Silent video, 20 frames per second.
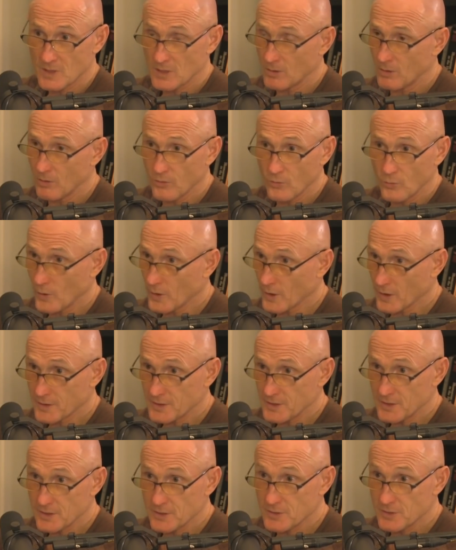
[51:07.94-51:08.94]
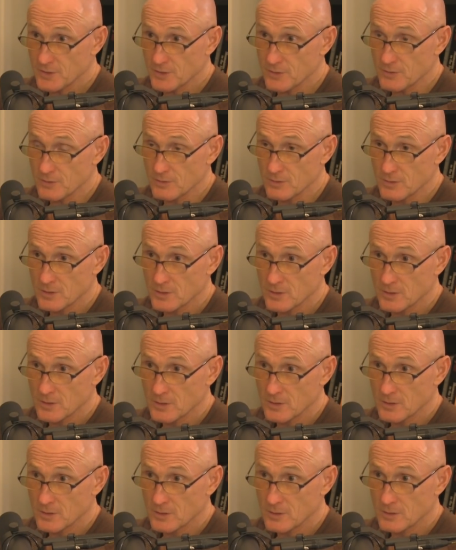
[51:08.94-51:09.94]
and all the work that you do
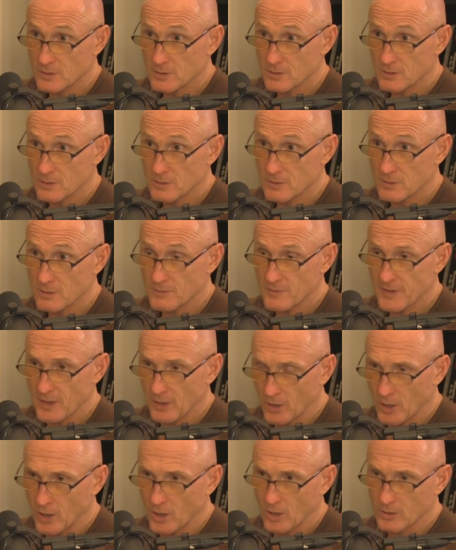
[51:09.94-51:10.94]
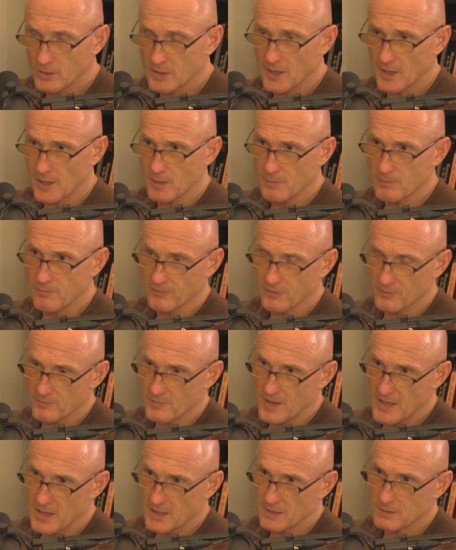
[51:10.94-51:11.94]
that all came
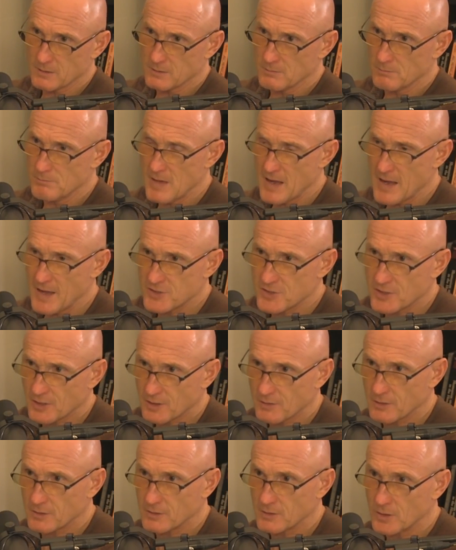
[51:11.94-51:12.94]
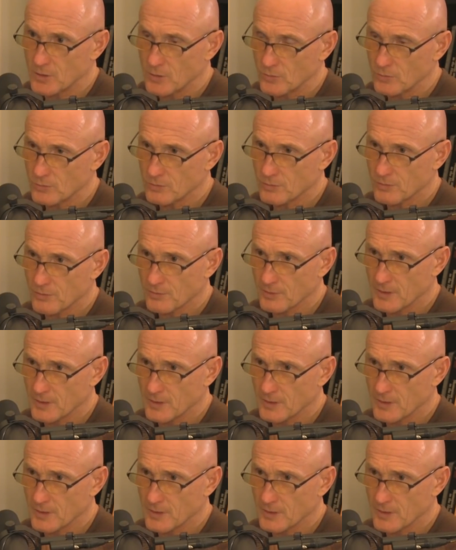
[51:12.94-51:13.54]
from that magic golden